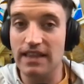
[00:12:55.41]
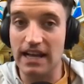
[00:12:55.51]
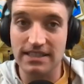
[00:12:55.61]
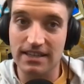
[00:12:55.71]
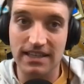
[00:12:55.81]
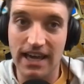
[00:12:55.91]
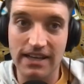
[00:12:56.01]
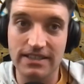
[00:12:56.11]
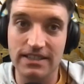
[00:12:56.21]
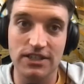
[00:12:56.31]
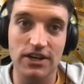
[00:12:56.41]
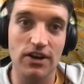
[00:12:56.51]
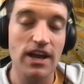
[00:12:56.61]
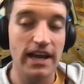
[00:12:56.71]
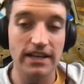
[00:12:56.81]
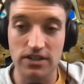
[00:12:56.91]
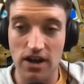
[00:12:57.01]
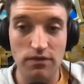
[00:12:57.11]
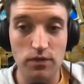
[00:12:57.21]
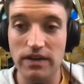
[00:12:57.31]
That's not the case this year. It's
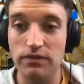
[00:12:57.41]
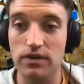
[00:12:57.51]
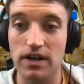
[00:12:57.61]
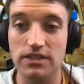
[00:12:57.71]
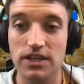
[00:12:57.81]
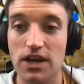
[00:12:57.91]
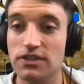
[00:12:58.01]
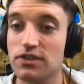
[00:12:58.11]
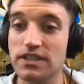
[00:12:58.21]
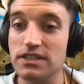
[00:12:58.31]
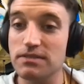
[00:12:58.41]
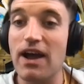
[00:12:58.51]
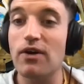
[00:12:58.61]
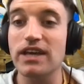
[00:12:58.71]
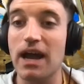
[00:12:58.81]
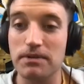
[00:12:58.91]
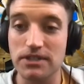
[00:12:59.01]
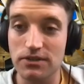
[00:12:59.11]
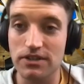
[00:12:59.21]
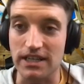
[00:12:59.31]
an off week for us. So this is my only
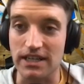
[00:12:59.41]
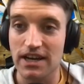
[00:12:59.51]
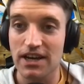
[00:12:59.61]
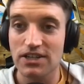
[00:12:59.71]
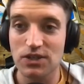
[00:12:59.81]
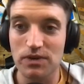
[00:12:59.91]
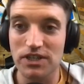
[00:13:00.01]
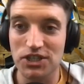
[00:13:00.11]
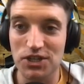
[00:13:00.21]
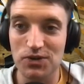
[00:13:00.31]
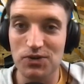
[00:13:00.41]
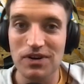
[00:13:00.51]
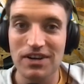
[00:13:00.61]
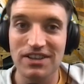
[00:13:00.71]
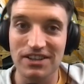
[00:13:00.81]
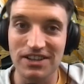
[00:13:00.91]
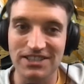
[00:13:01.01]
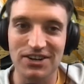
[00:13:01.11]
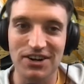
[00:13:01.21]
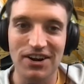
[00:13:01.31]
opportunity to wish you, the
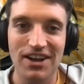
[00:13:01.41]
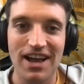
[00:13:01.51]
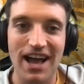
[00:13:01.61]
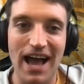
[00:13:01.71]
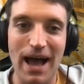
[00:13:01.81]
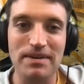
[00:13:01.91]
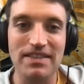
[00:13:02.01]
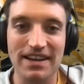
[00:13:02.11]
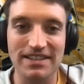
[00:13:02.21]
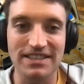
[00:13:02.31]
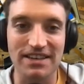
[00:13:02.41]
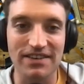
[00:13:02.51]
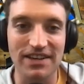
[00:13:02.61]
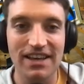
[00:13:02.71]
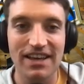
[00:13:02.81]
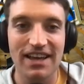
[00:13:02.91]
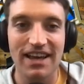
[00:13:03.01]
listener, a happy Thanksgiving.